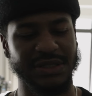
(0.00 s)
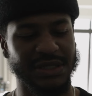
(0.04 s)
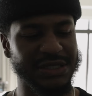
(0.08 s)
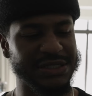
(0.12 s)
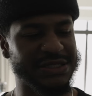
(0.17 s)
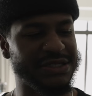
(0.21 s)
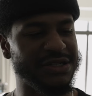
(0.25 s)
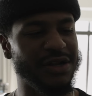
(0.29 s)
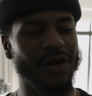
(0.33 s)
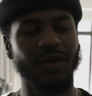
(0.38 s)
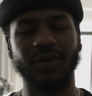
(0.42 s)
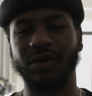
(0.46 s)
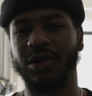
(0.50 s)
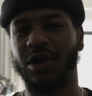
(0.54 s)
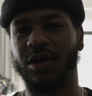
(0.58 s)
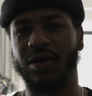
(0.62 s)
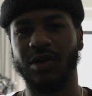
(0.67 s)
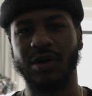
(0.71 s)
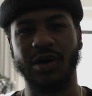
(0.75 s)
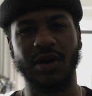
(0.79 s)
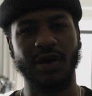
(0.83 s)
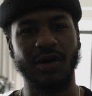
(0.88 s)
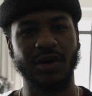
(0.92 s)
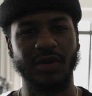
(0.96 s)
Just no
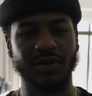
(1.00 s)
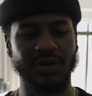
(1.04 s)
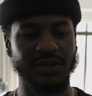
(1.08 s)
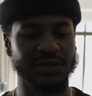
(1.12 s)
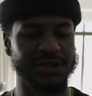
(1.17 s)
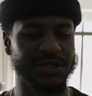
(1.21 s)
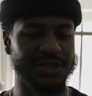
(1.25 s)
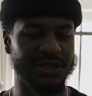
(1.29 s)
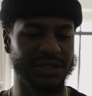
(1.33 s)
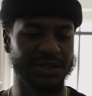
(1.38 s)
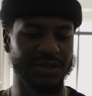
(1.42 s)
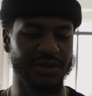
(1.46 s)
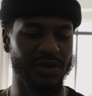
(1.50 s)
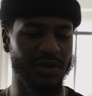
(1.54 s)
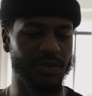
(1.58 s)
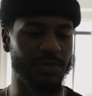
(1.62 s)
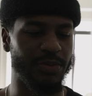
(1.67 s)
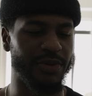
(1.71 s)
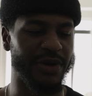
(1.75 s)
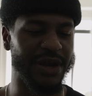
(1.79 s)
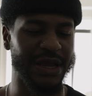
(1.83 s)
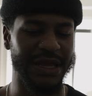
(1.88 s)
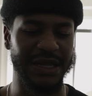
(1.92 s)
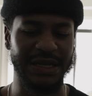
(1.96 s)
logos, no
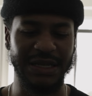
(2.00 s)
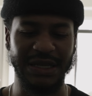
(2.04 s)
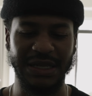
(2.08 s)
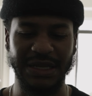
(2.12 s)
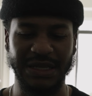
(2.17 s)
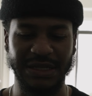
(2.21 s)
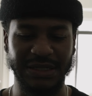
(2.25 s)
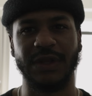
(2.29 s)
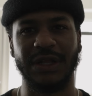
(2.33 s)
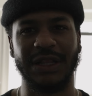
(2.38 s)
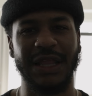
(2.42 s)
branding.